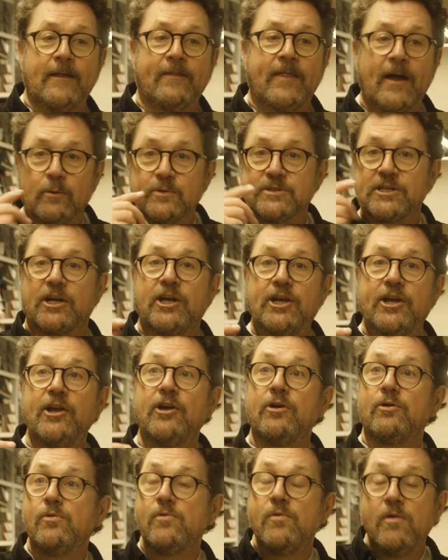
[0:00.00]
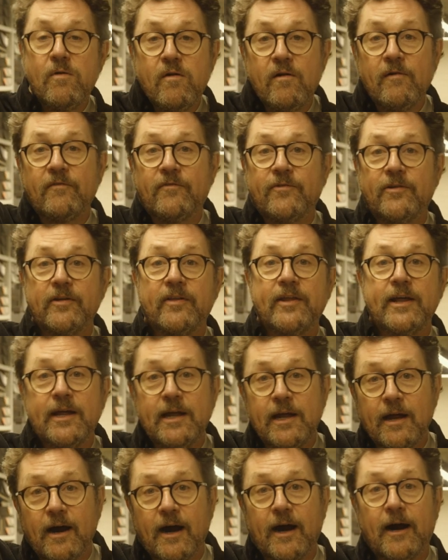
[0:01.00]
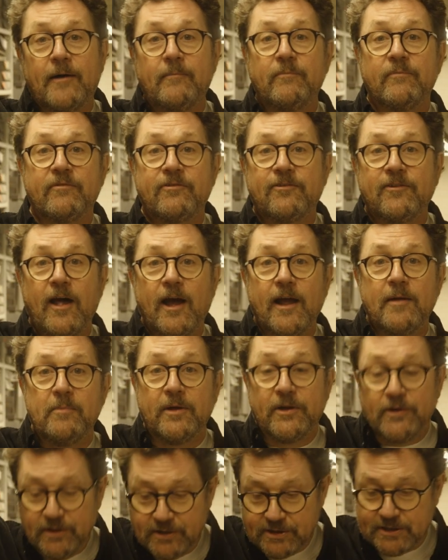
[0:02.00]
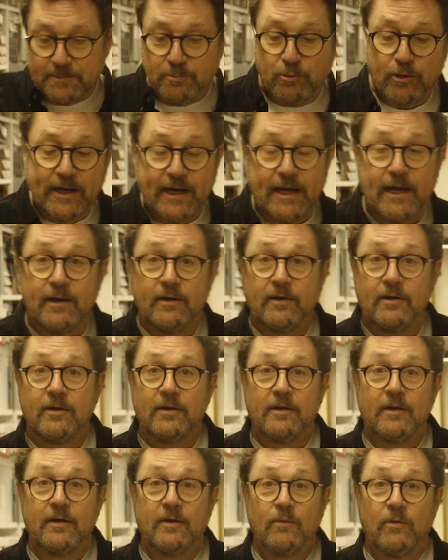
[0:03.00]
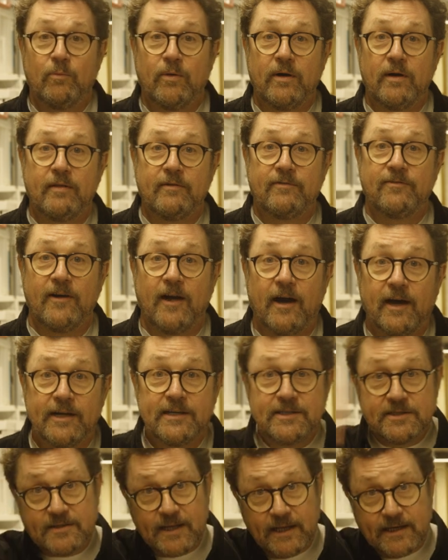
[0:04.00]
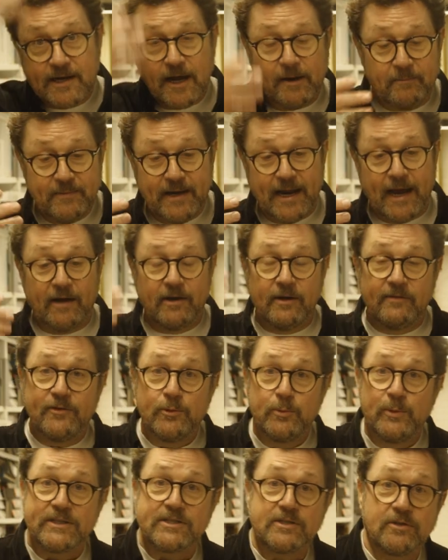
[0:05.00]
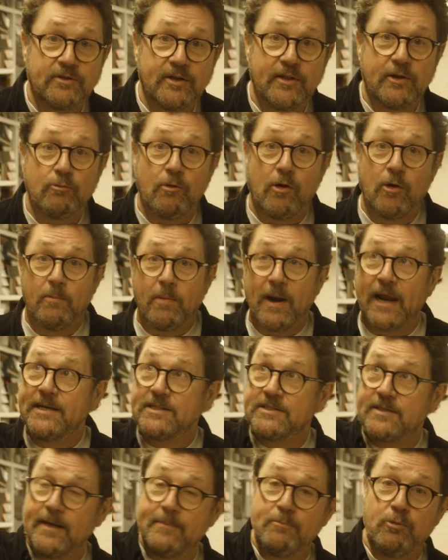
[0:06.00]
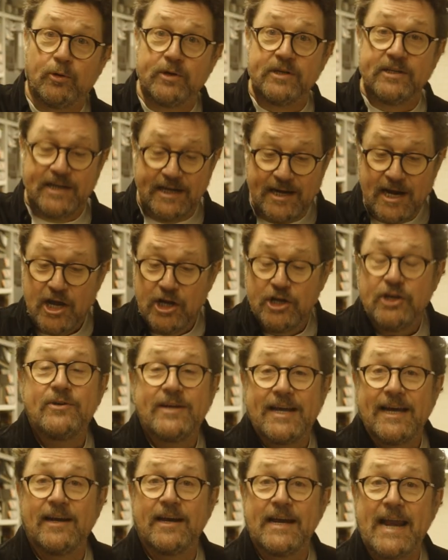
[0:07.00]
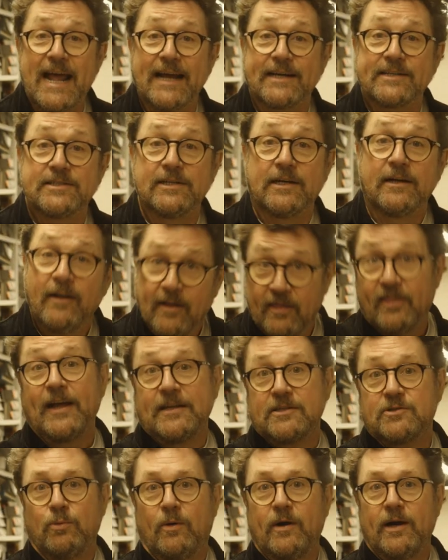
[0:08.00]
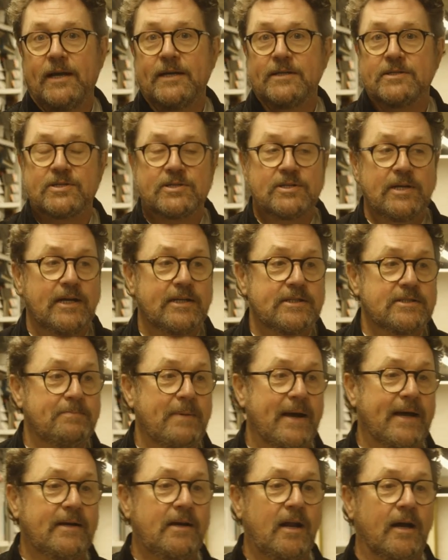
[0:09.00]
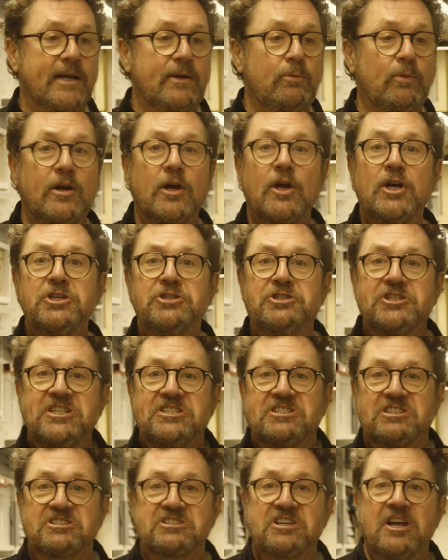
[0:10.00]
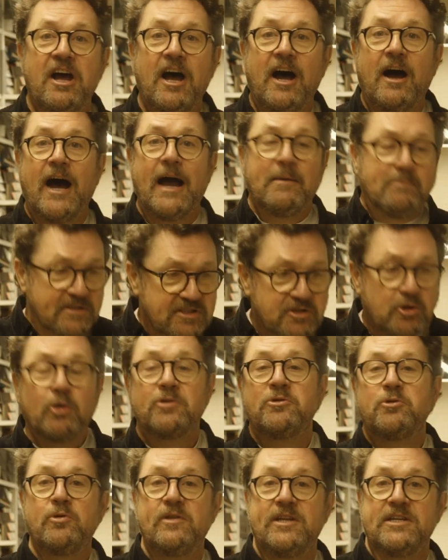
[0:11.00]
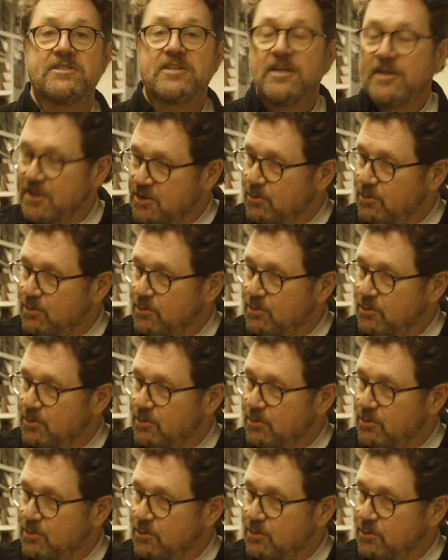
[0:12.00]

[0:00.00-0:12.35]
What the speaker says: That was a cue for the flyman to bring in one of the flies. They'd come down. If you whistled in the wrong place and they brought it in, you'd kill an actor. That's why it's bad luck. He would, Jesus, I must go do this.